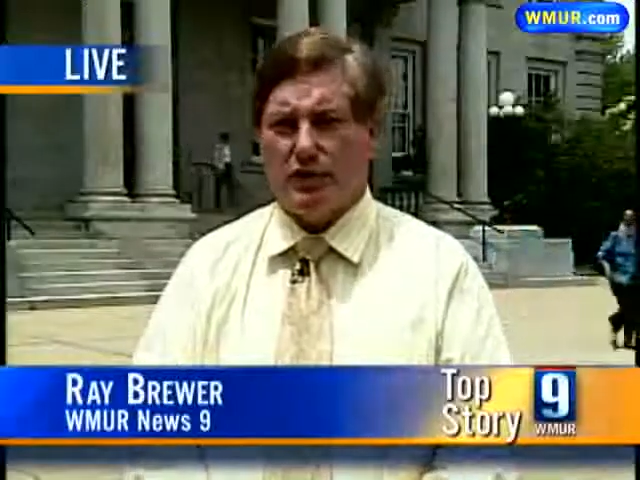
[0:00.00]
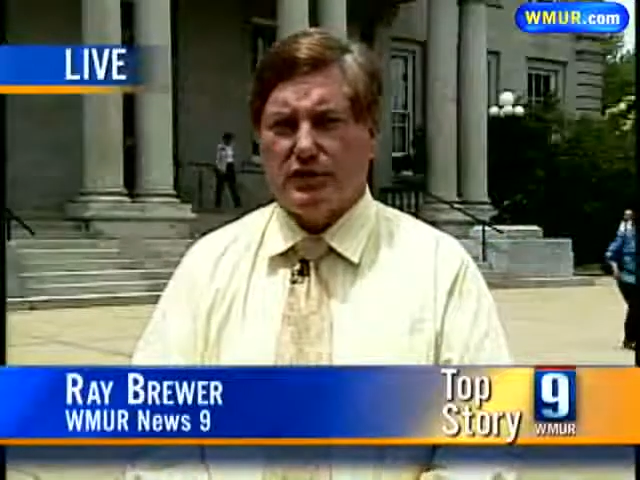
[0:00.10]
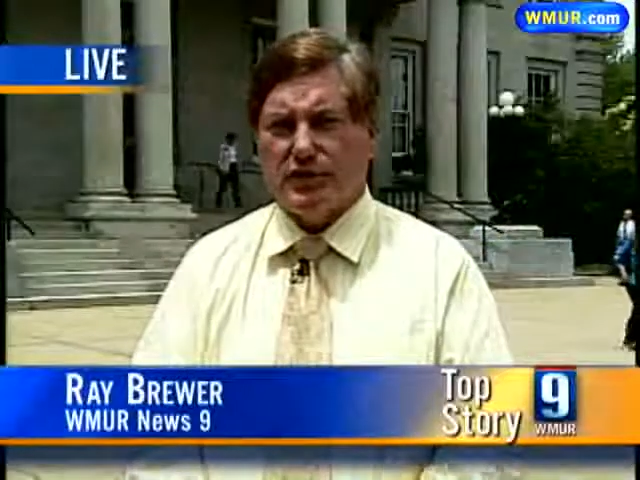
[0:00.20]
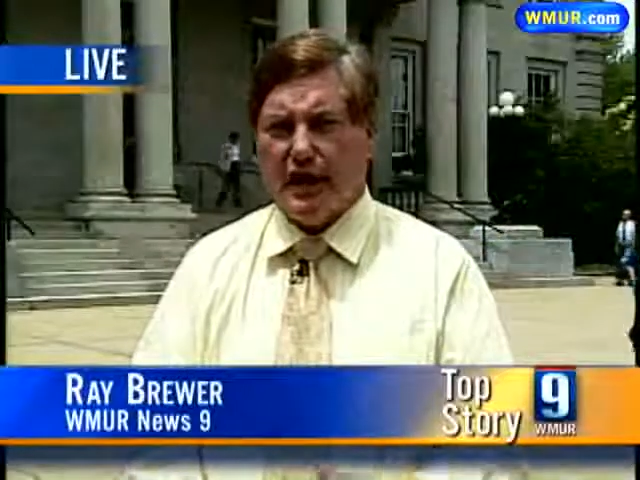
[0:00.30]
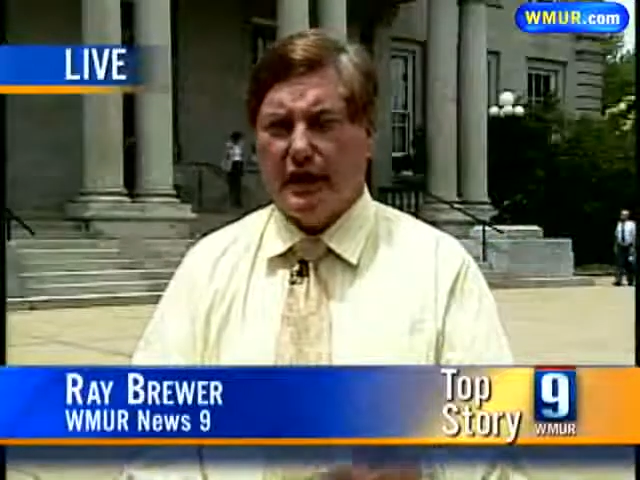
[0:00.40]
The
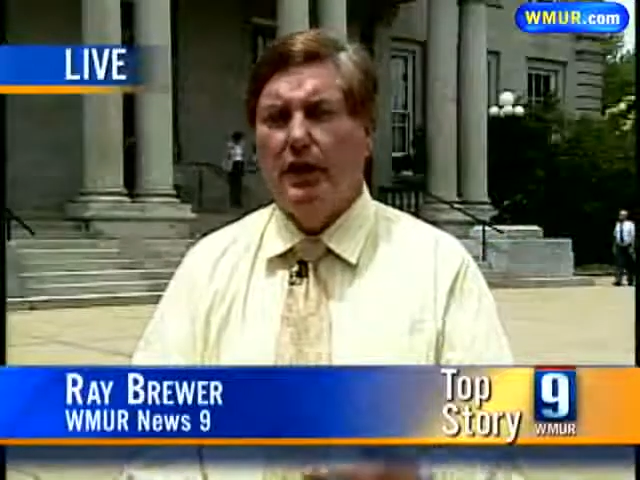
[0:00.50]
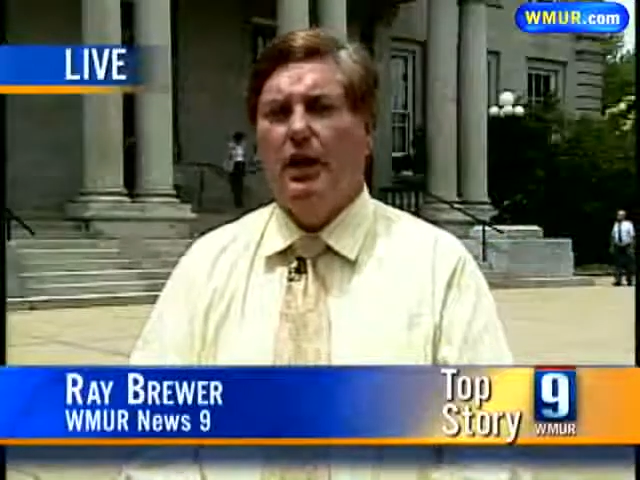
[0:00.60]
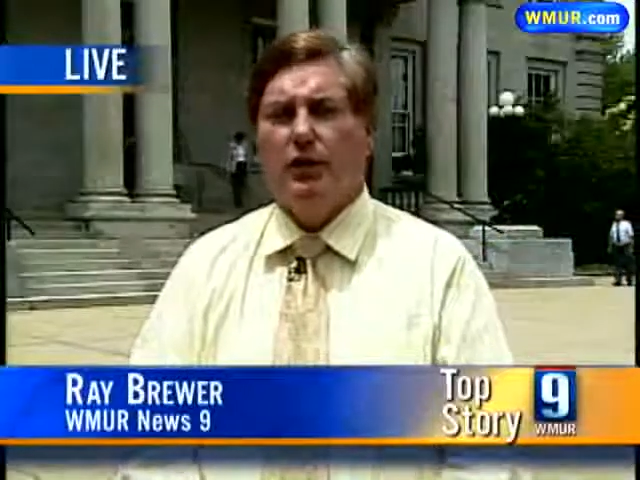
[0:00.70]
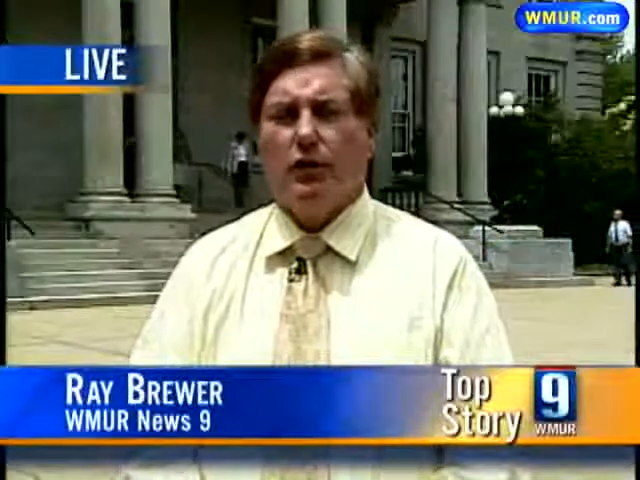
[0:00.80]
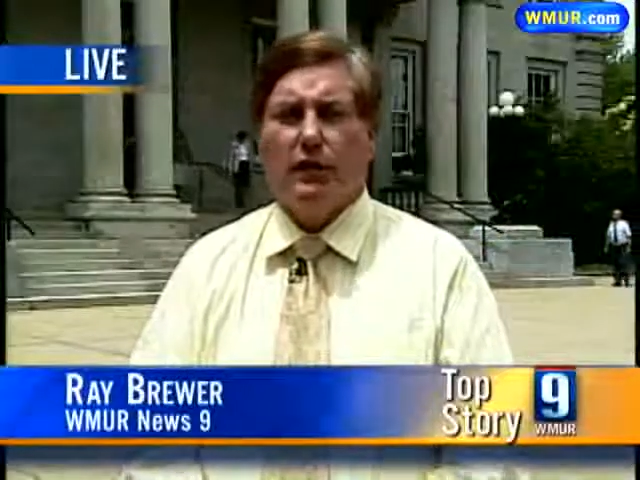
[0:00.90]
Senate
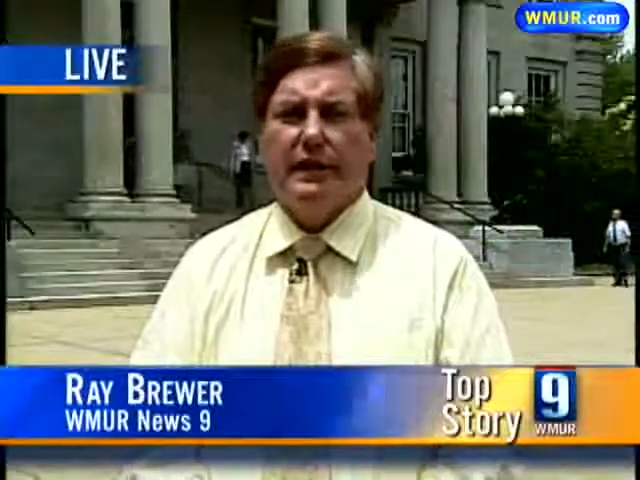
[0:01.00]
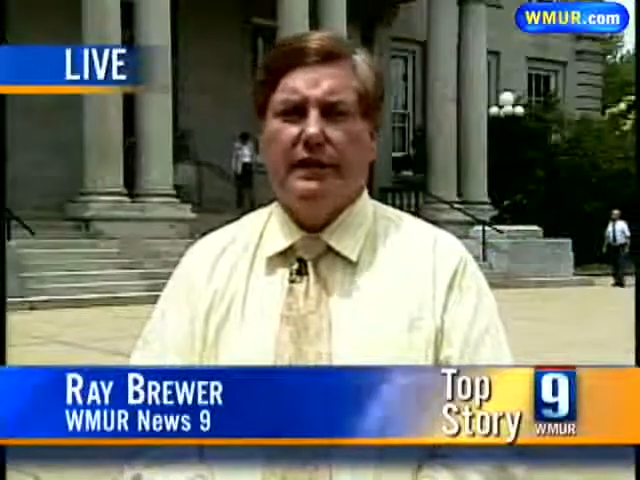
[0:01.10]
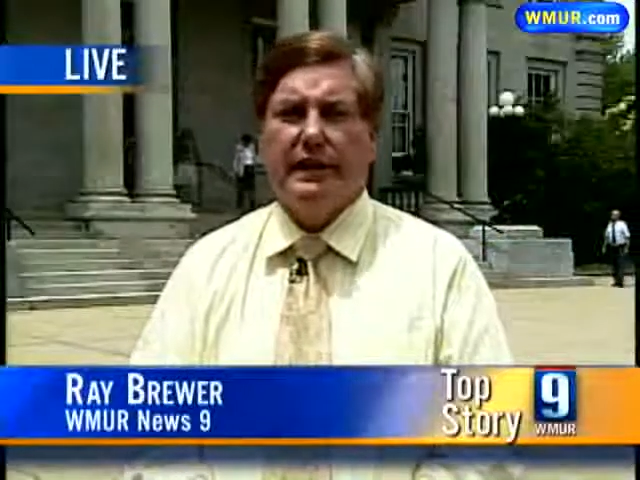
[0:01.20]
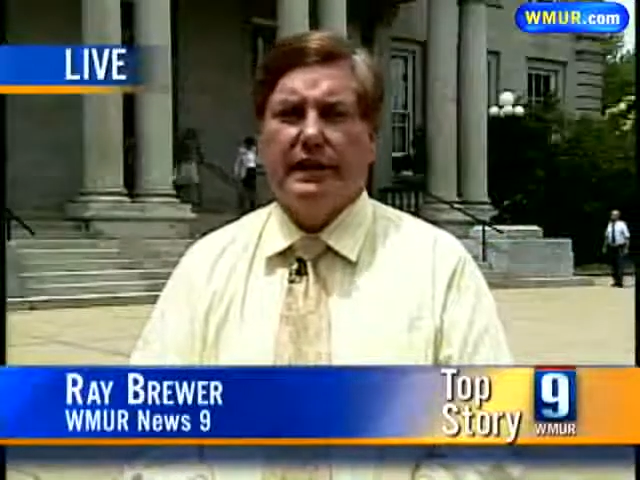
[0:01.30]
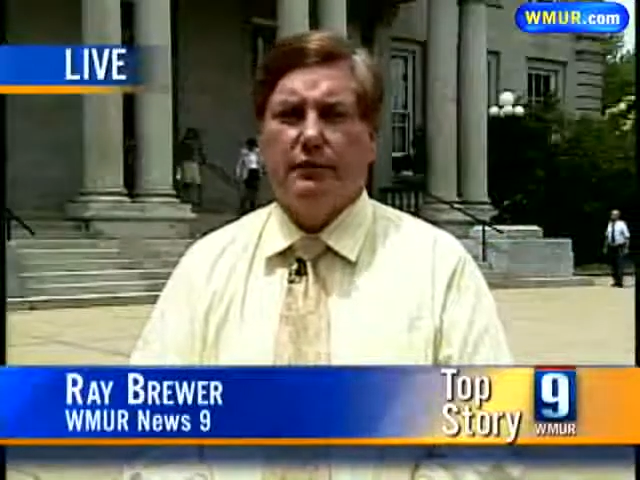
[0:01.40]

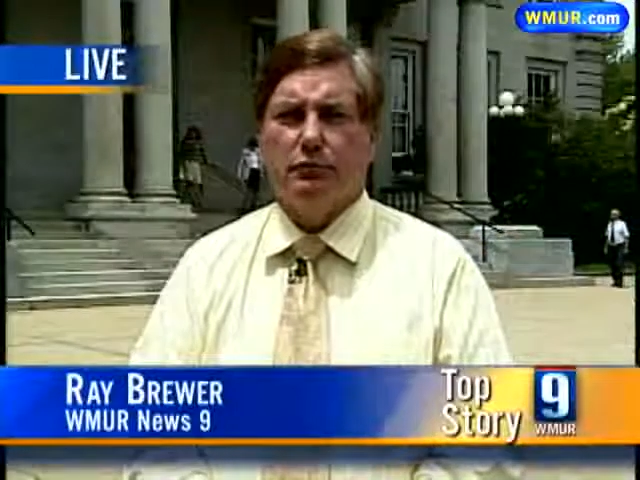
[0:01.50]
currently in